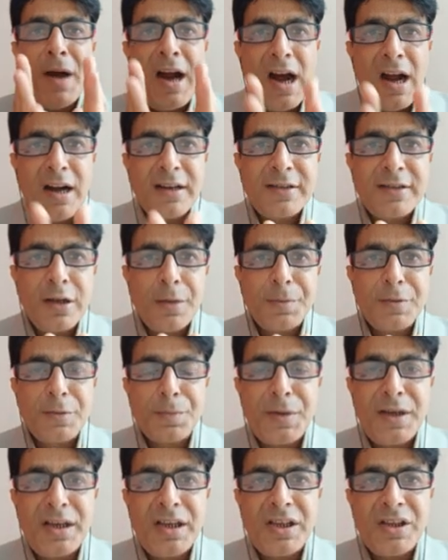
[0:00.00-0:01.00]
Parts of
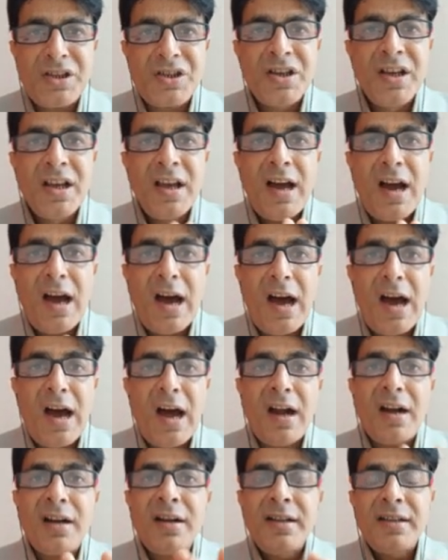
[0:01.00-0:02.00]
speech
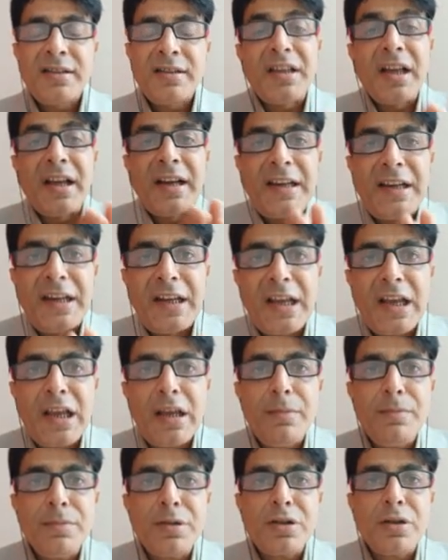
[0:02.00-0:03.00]
are the
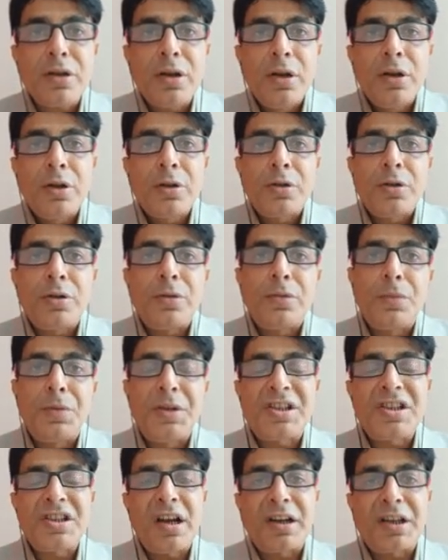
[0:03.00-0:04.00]
names
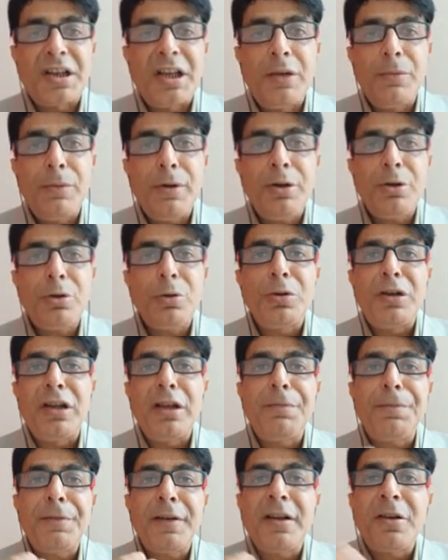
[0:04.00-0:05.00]
which are given to
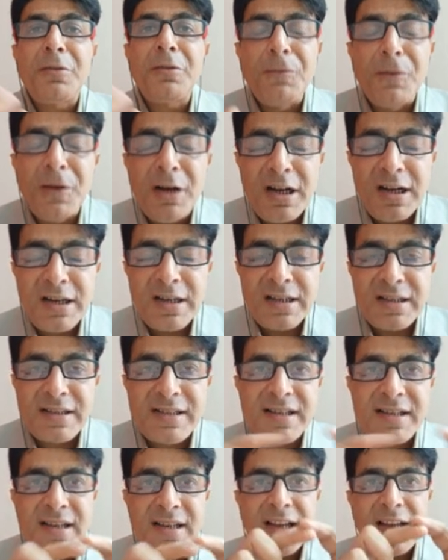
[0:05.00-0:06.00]
different
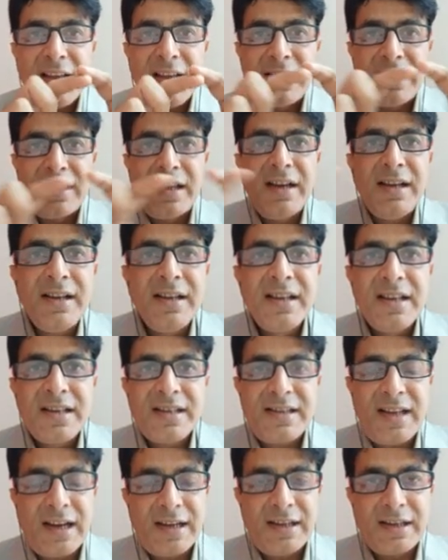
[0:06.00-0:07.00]
words in the
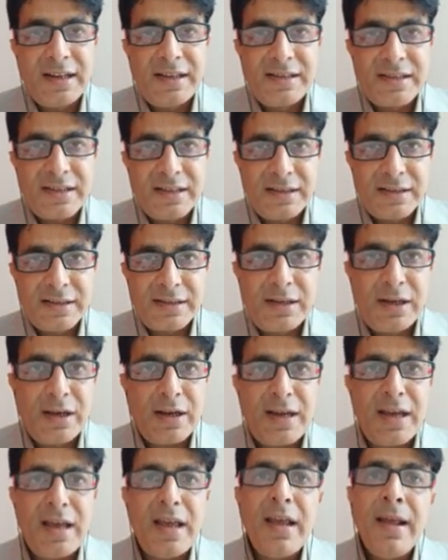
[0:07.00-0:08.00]
sentences.
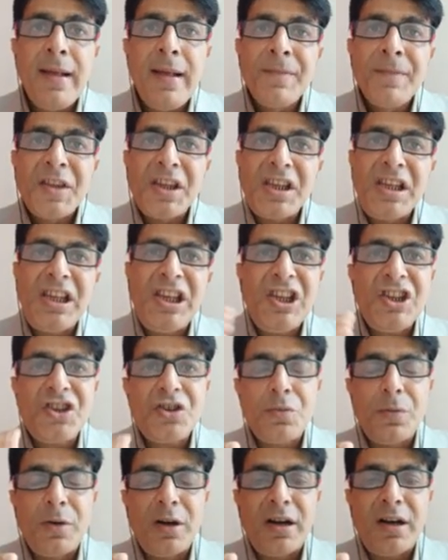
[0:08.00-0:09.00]
Okay,
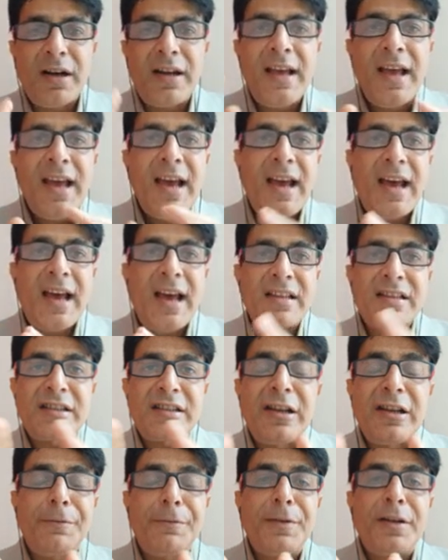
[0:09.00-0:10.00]
each word has
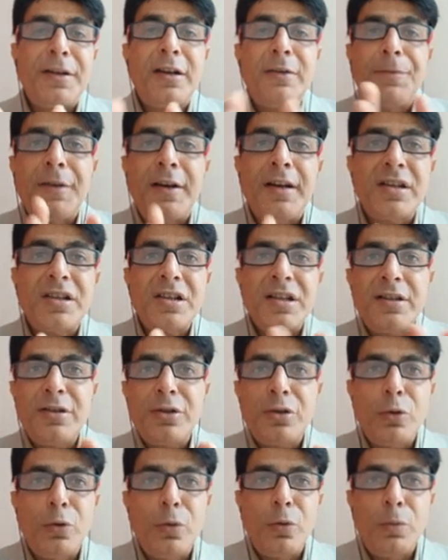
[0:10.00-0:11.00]
different
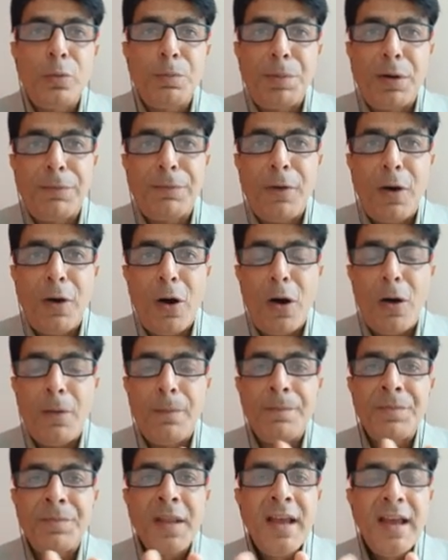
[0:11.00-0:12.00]
function to
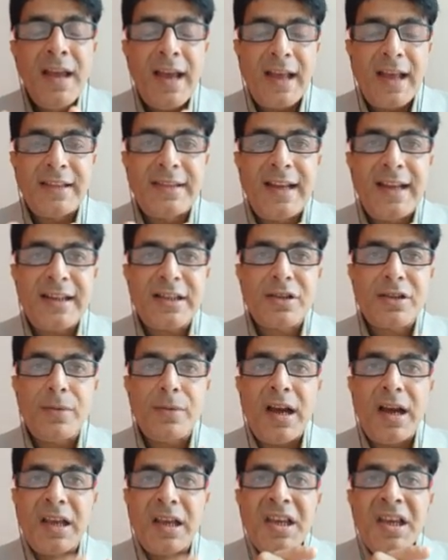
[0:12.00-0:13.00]
perform, and that's
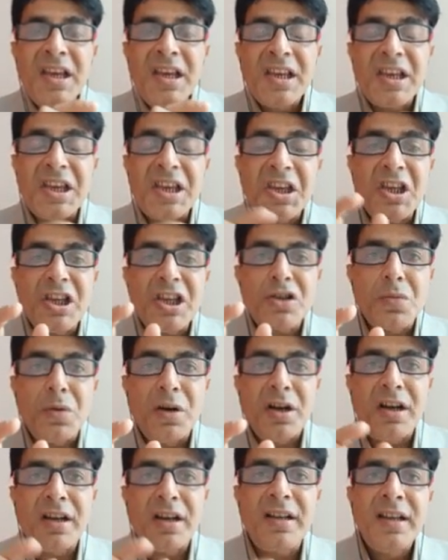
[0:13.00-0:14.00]
why each
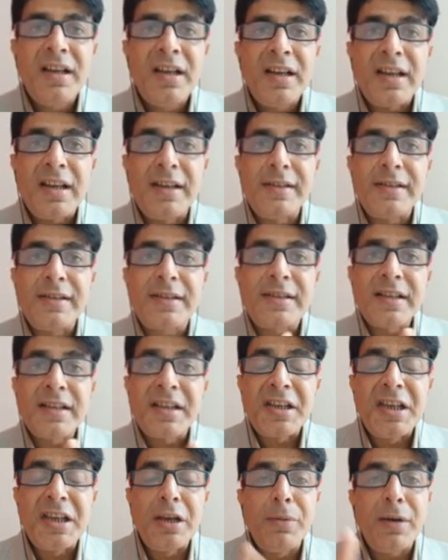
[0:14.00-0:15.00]
word is
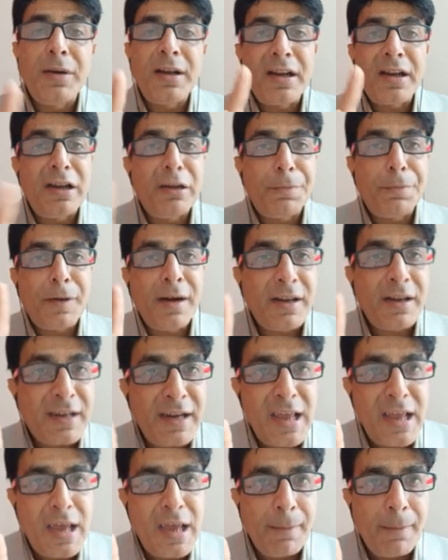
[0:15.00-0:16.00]
given a different
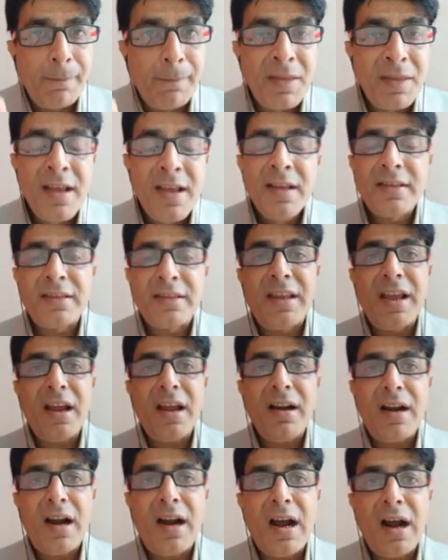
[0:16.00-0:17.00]
name.
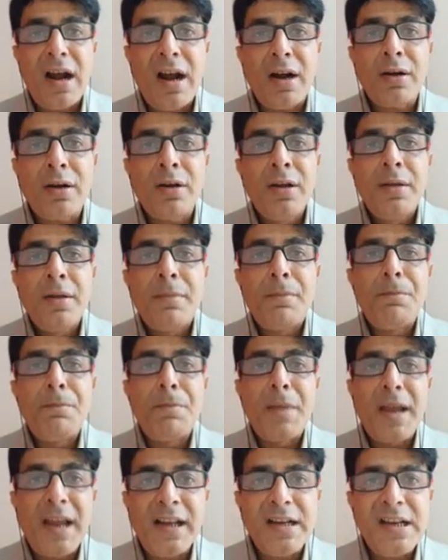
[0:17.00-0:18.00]
There are
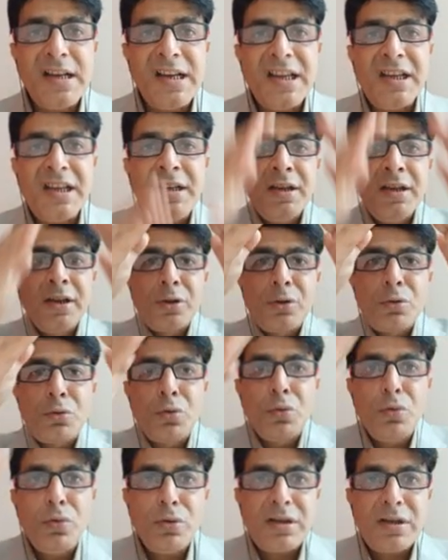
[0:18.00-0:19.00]
mainly
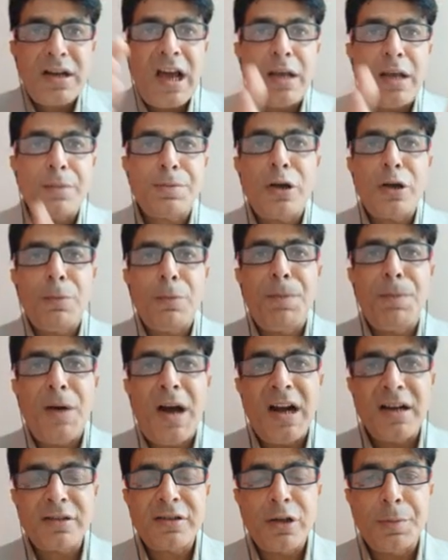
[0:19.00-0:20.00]
2 types of
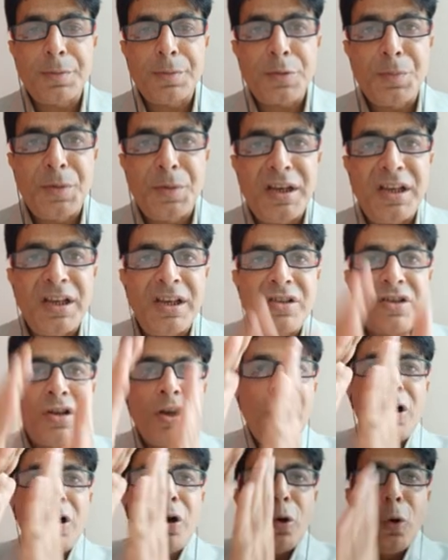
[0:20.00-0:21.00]
parts of
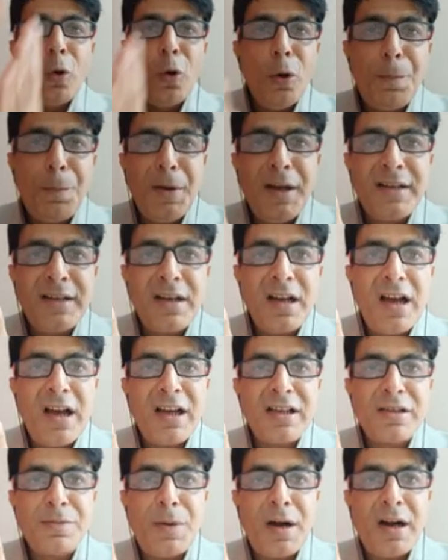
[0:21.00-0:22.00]
speech: open
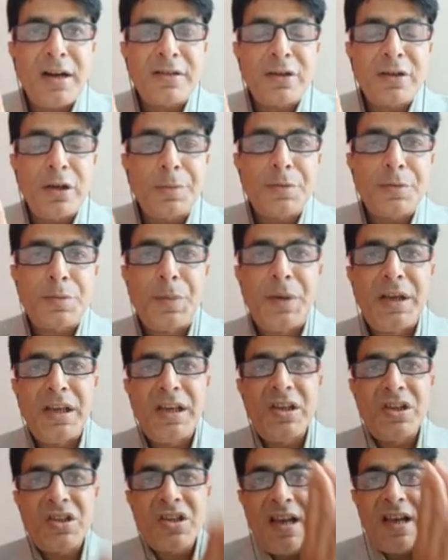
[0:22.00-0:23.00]
class parts of
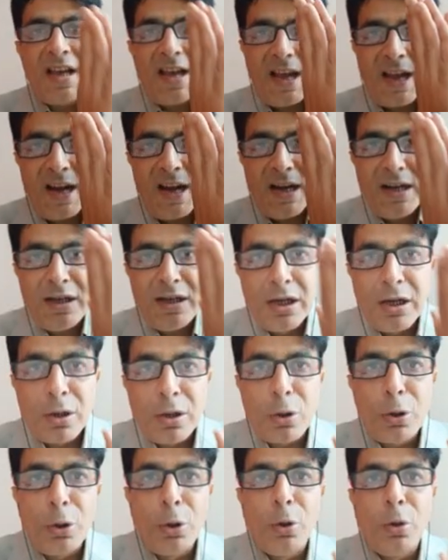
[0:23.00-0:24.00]
speech and
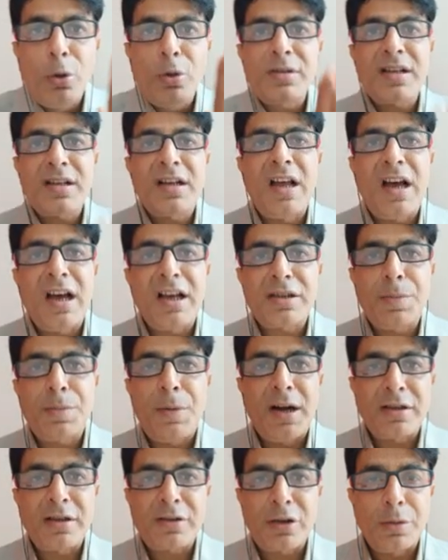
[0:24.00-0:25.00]
closed class
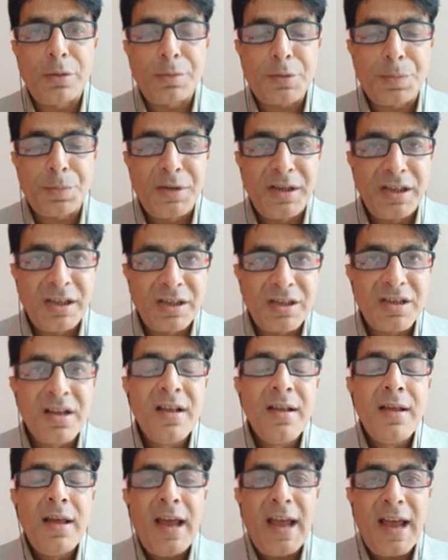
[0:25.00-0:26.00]
parts of speech.
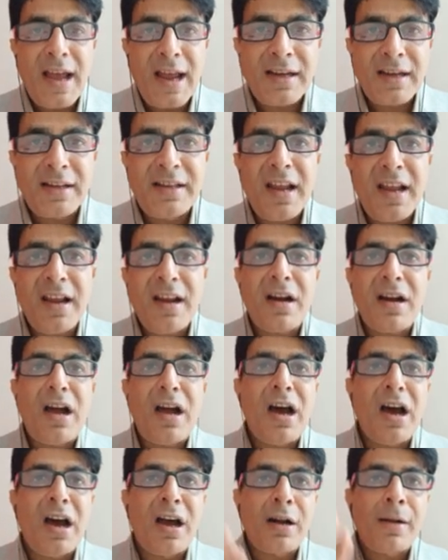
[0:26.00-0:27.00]
And there
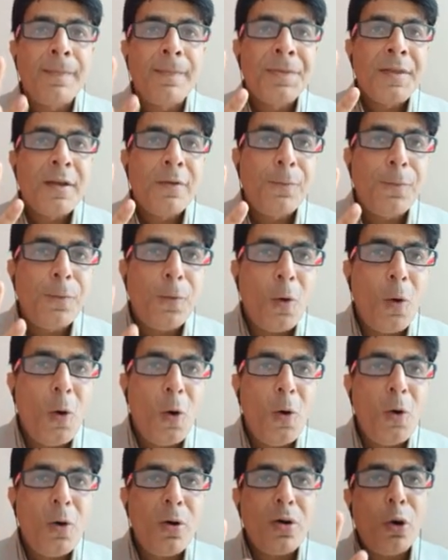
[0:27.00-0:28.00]
are
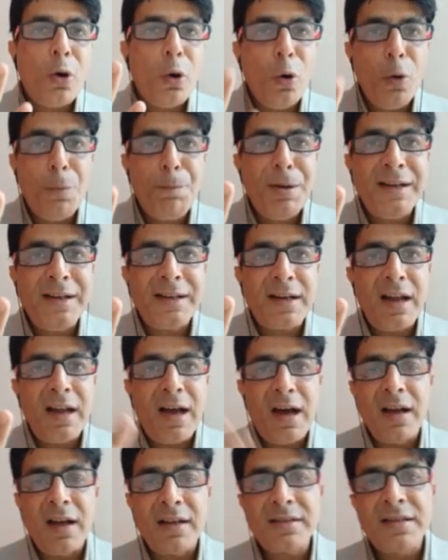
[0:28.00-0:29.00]
4 open
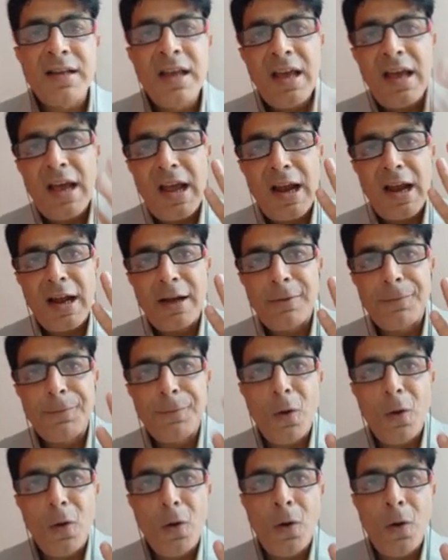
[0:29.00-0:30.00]
class and
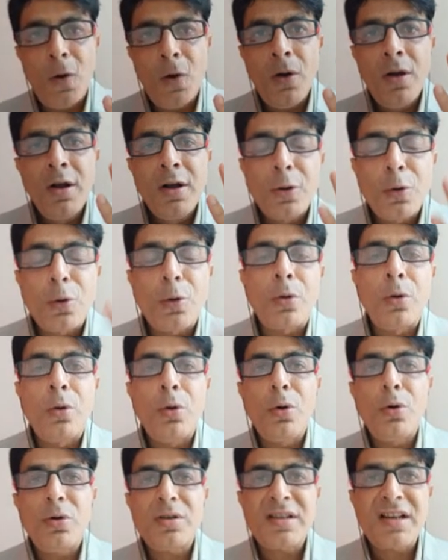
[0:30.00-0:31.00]
4
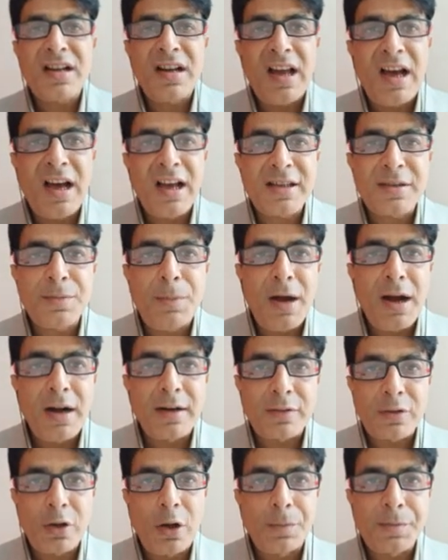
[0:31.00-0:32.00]
closed class
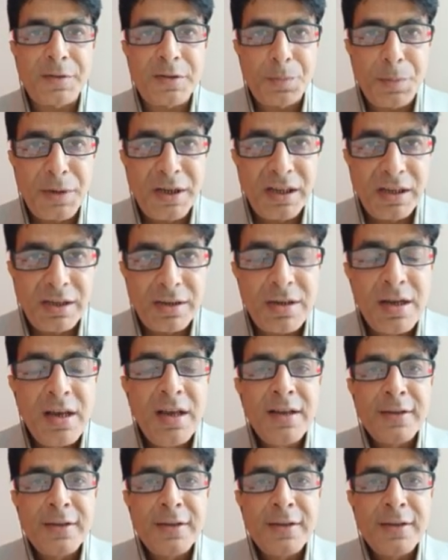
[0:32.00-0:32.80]
parts of speech.